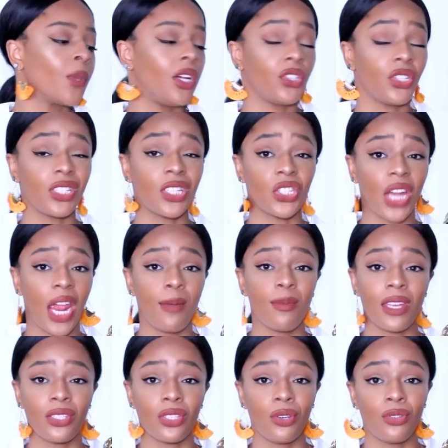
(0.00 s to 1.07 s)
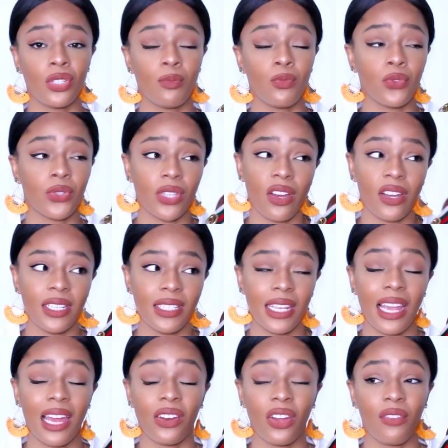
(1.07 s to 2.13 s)
It's just a shame that they don't do more
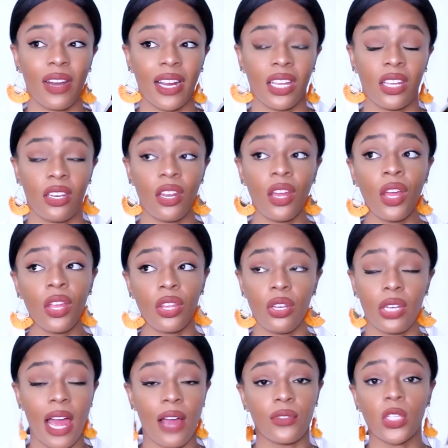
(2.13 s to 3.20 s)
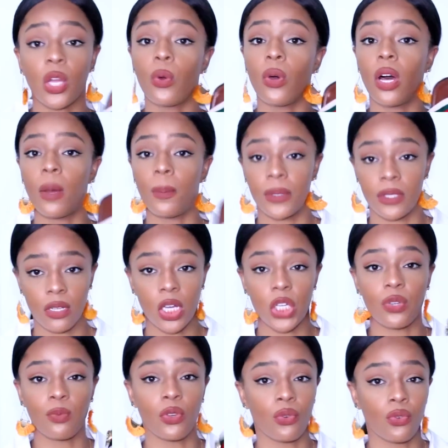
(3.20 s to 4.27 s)
sizing, and I reckon you'd have to go up a
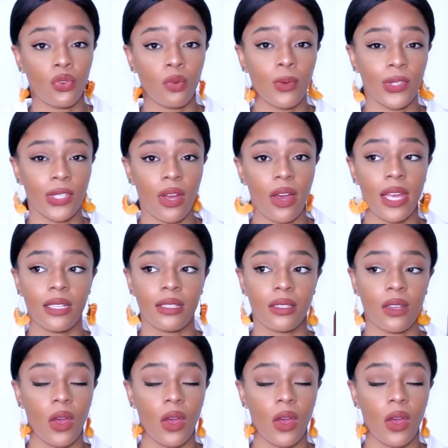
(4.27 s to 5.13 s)
size from your normal size.